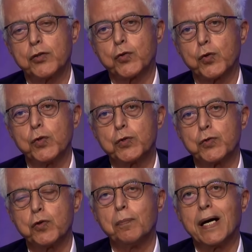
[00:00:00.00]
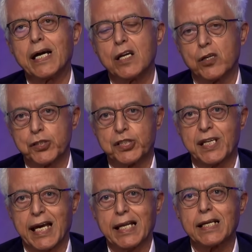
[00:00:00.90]
to go to the myeloid
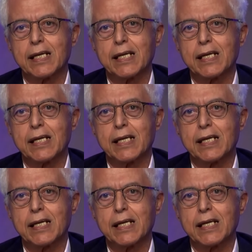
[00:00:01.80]
cell,